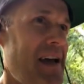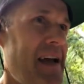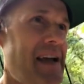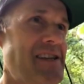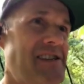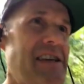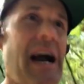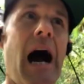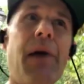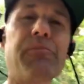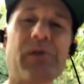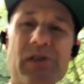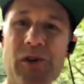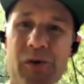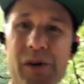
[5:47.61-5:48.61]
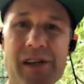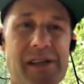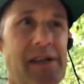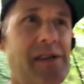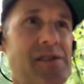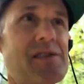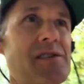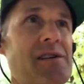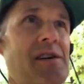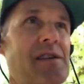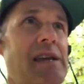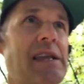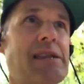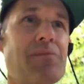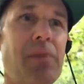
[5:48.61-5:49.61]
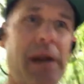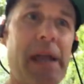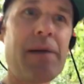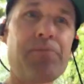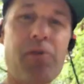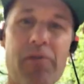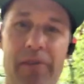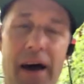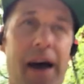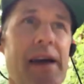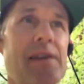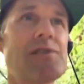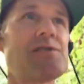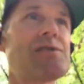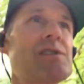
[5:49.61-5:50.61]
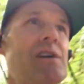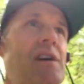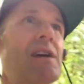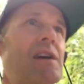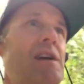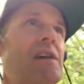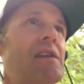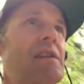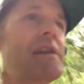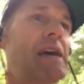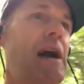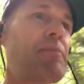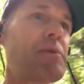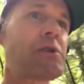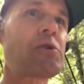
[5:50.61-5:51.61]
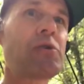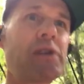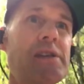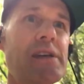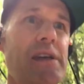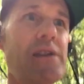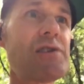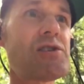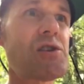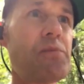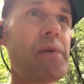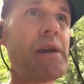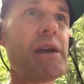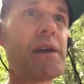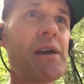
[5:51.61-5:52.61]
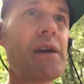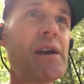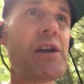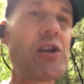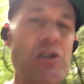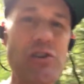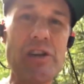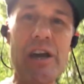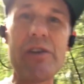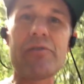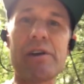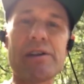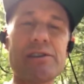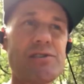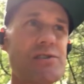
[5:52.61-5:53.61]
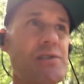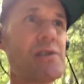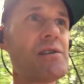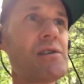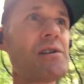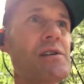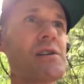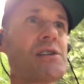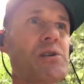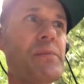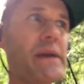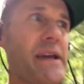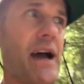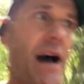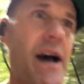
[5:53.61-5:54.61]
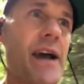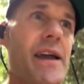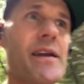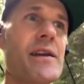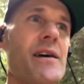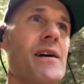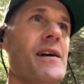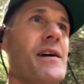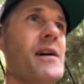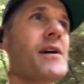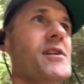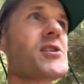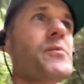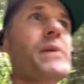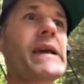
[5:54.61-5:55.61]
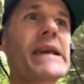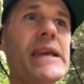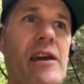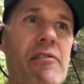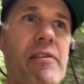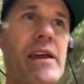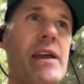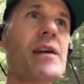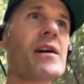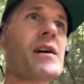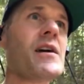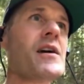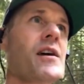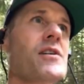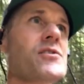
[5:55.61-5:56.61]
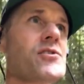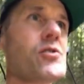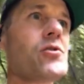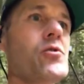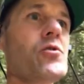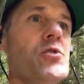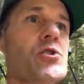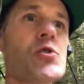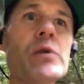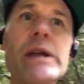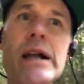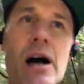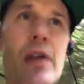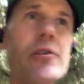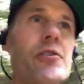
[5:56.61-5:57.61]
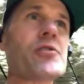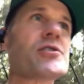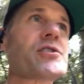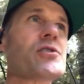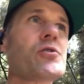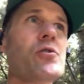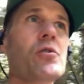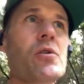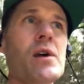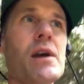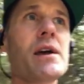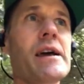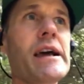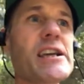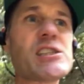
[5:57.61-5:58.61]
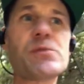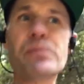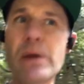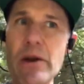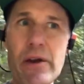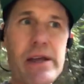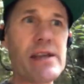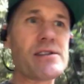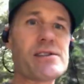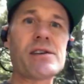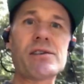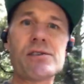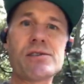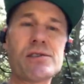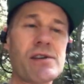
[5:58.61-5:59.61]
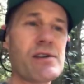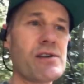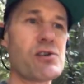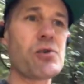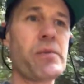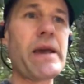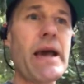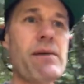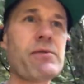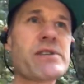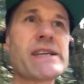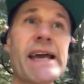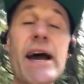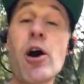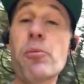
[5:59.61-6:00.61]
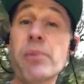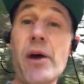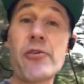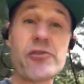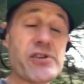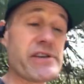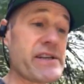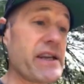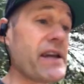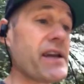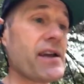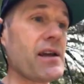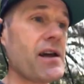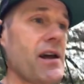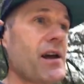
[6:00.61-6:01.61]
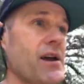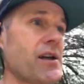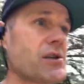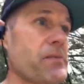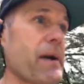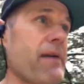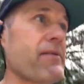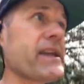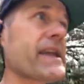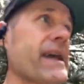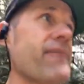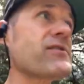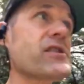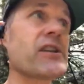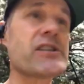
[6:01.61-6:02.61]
It's the opportunities that the money provides. The opportunities to be generous, to be kind, to be giving, to treat others, to experiences, to be able to help others in need, to be able to give to the